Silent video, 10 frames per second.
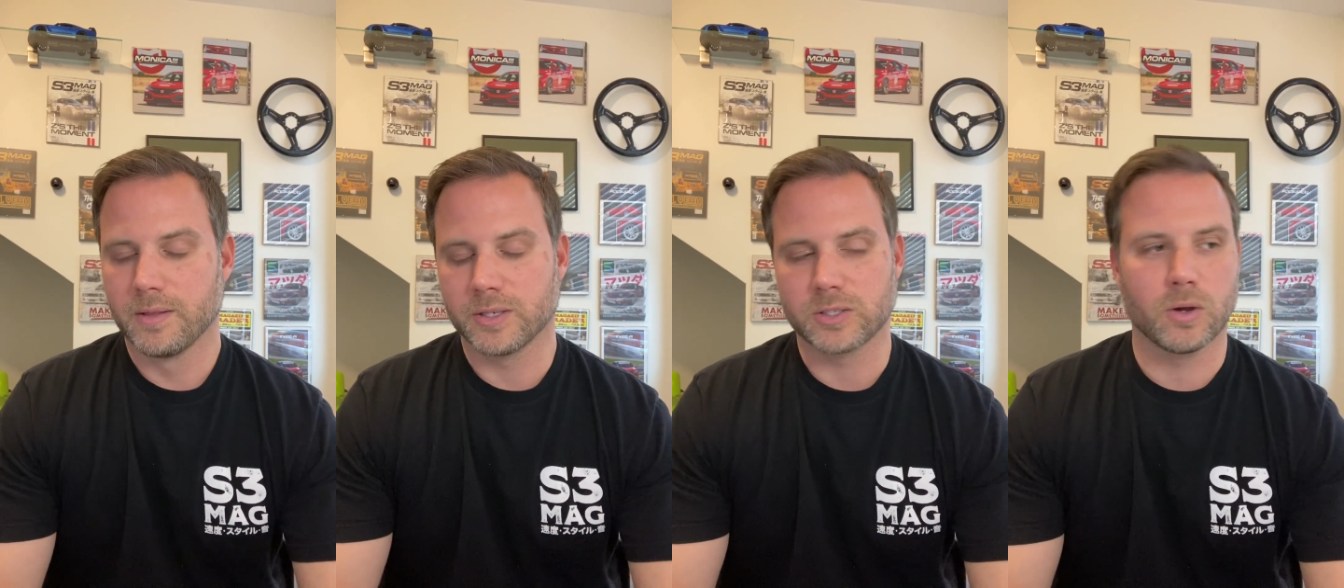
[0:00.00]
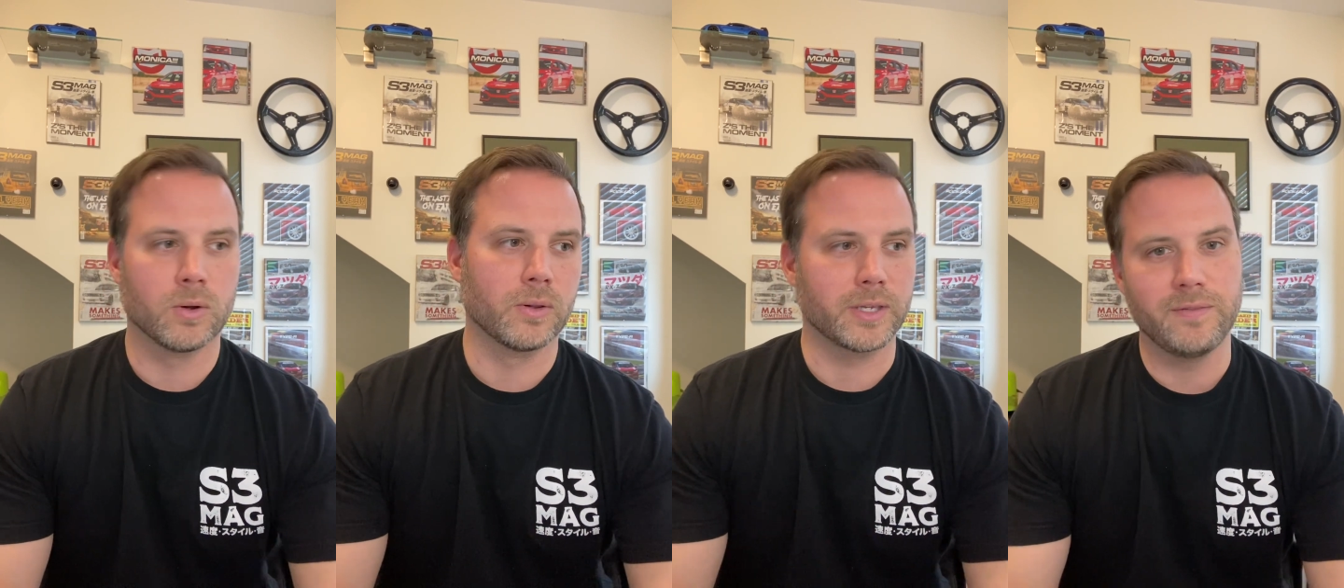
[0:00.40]
This
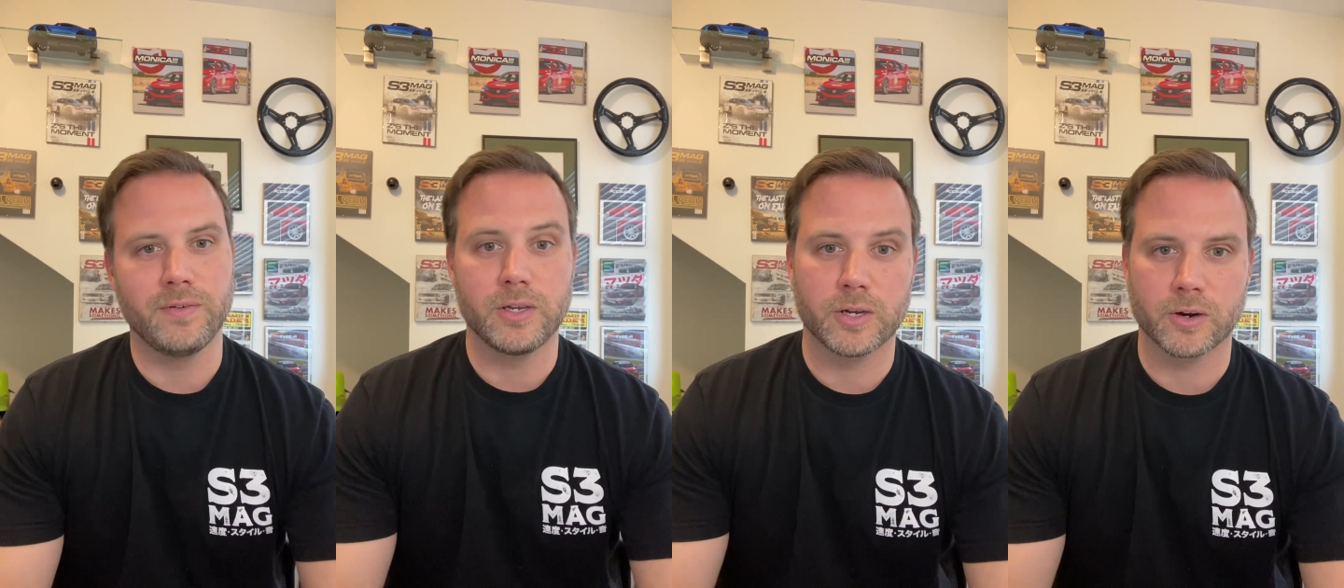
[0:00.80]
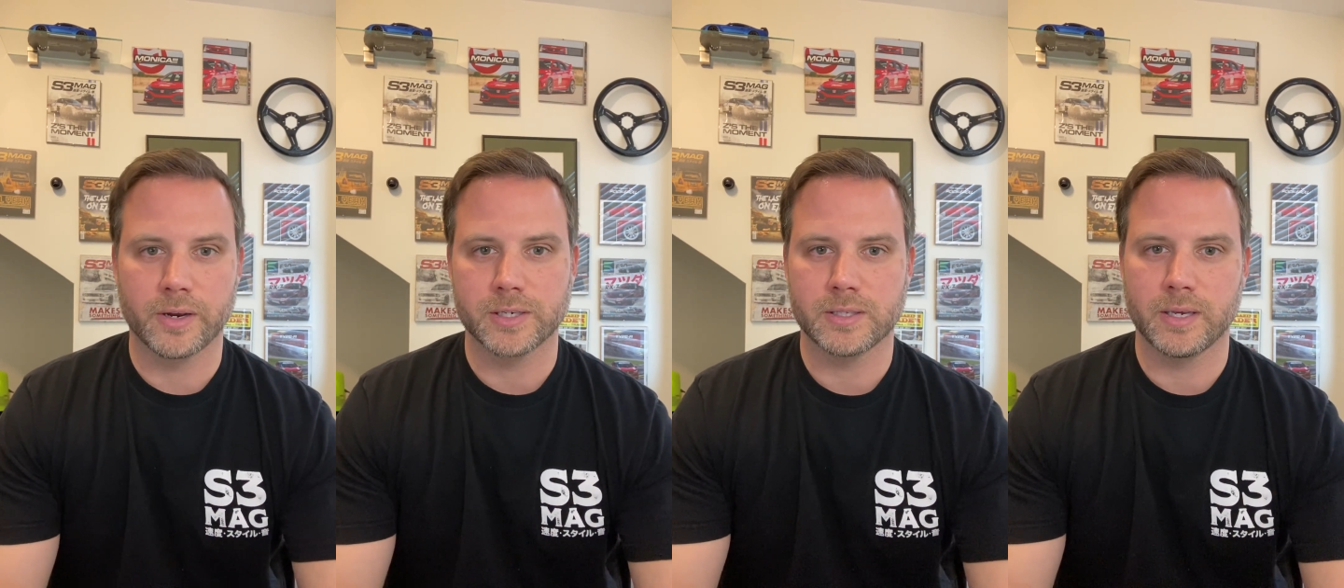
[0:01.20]
whole EV
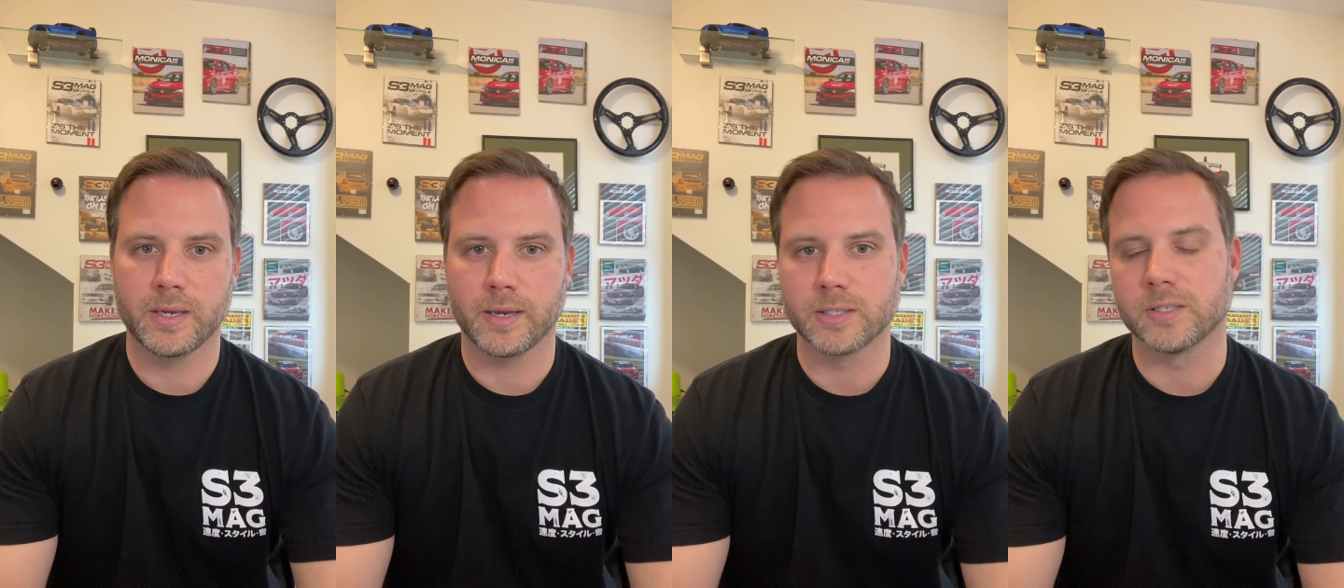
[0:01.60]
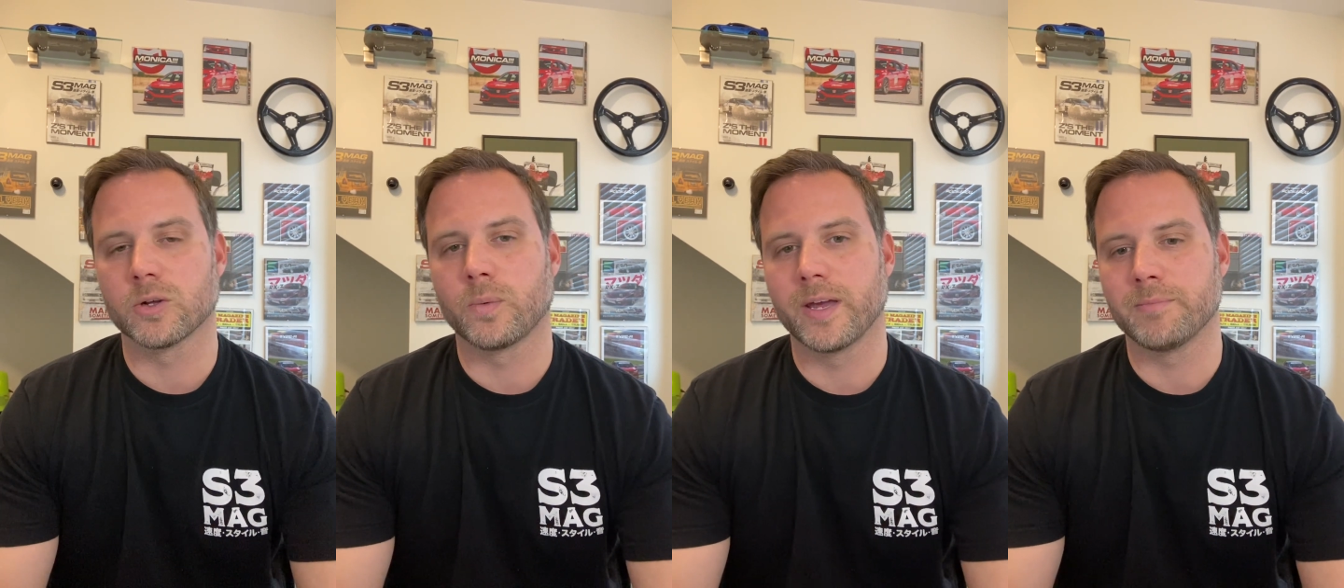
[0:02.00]
curious thing, it's
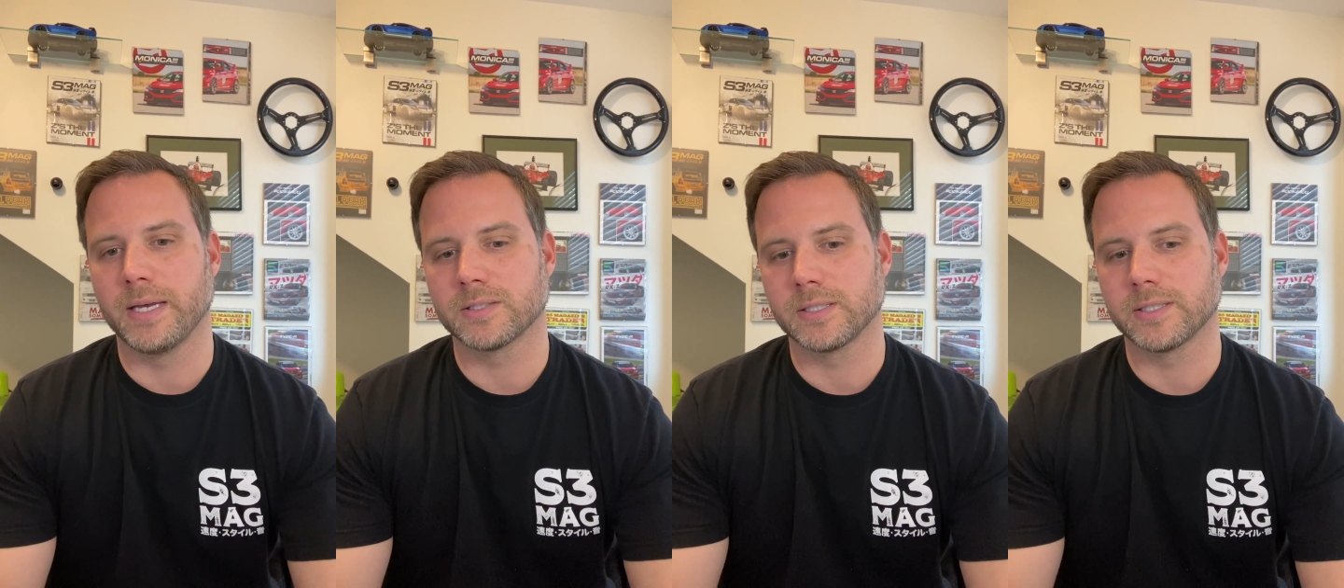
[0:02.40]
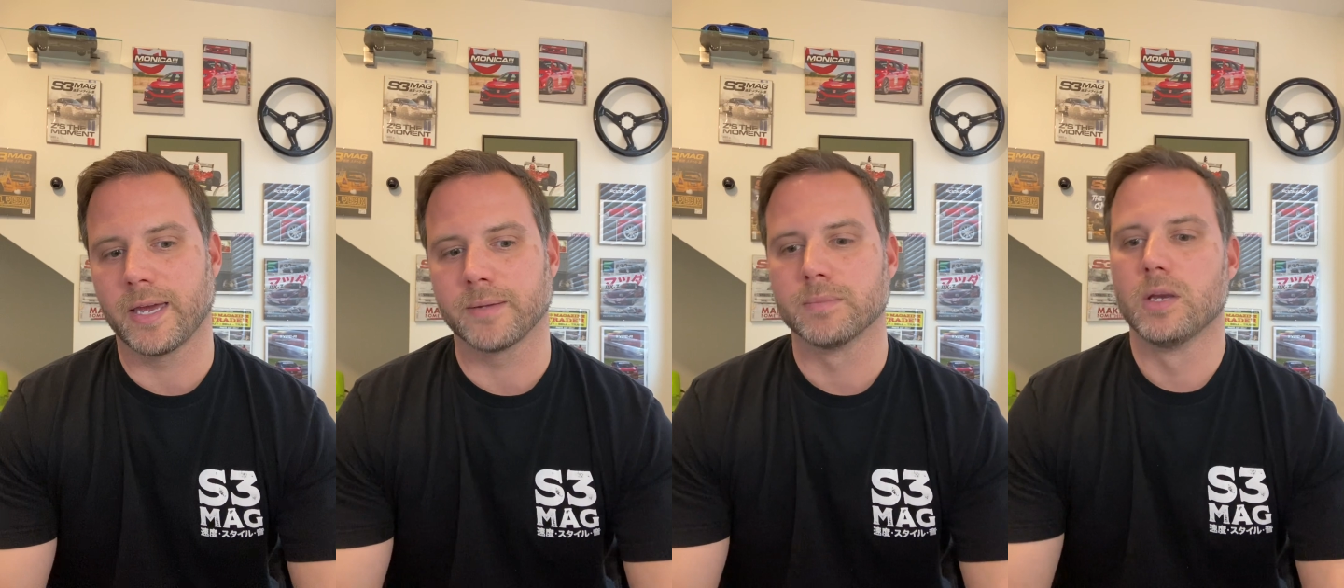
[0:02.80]
another way of basically
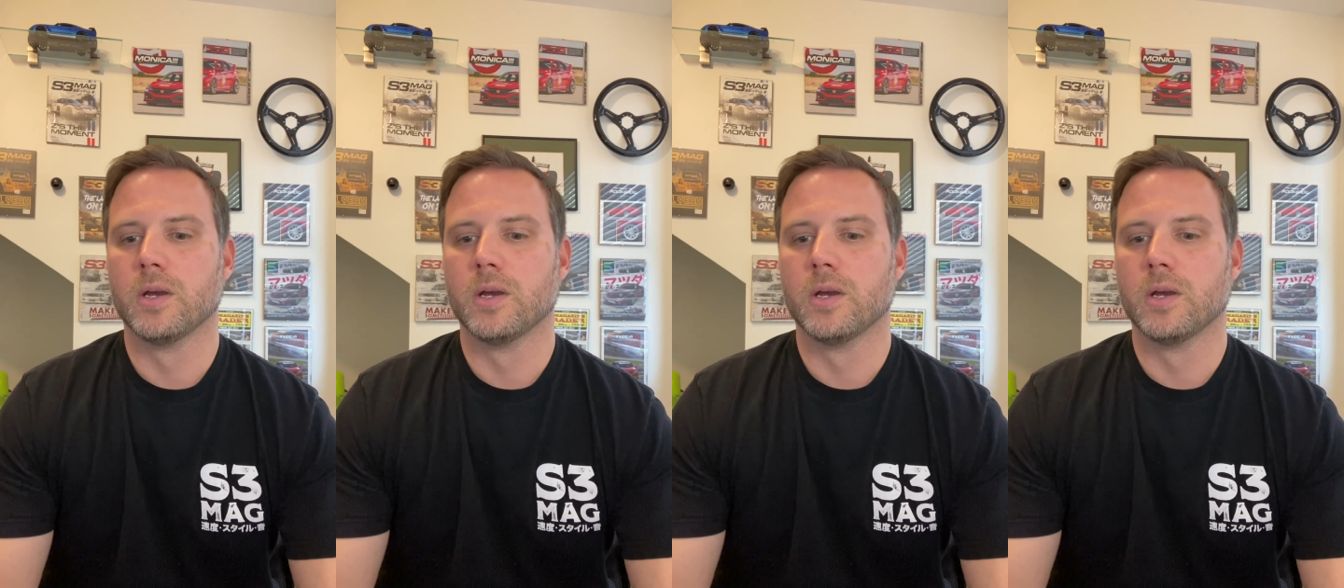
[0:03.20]
saying,